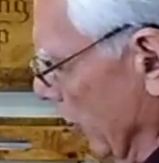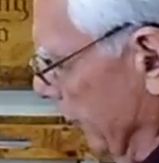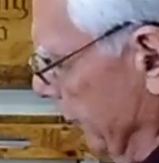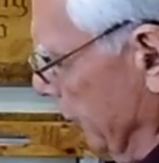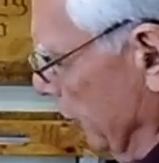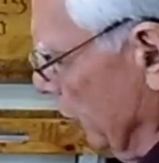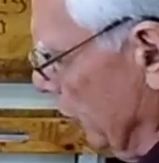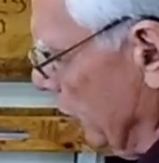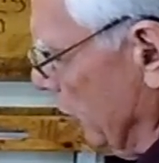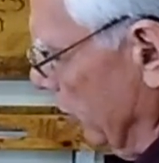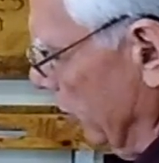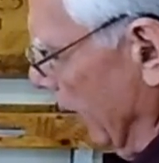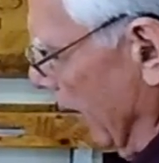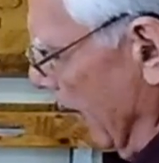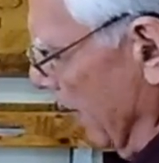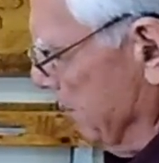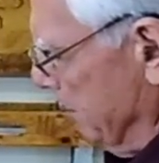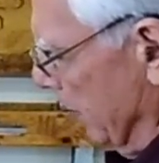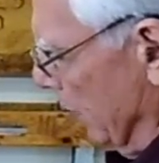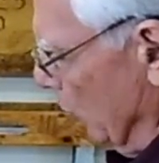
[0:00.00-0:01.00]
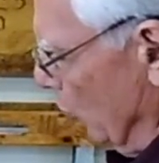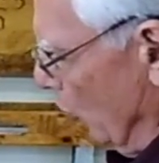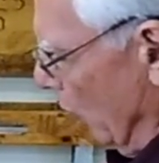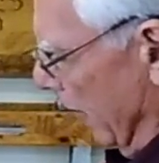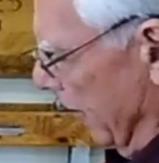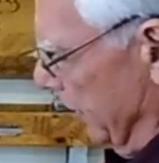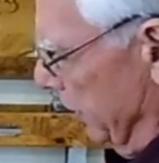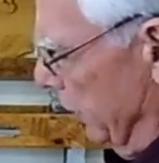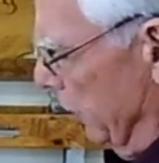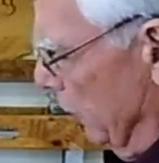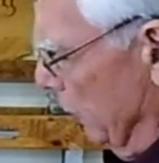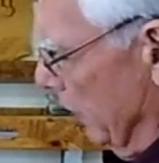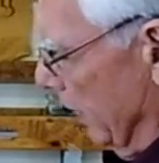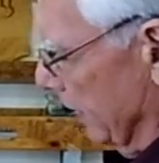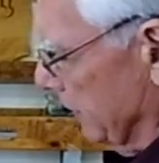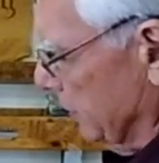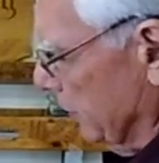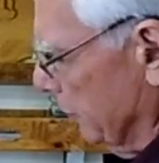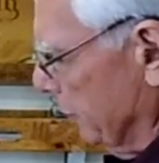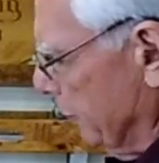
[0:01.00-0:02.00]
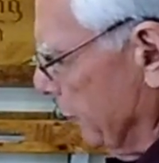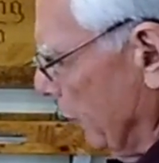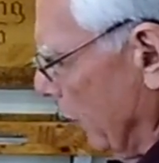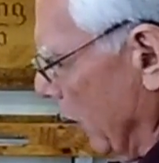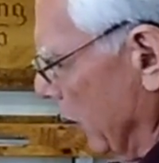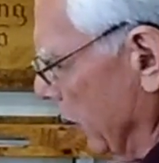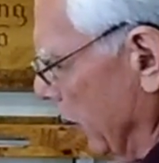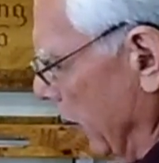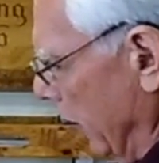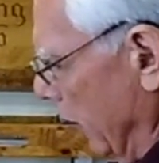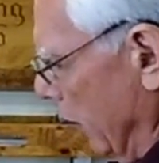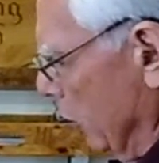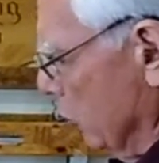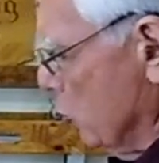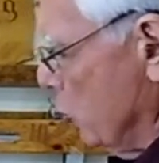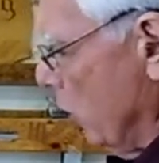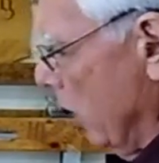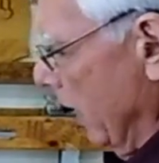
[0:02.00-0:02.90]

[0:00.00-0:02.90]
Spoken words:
if you're clamping right here at the front edge,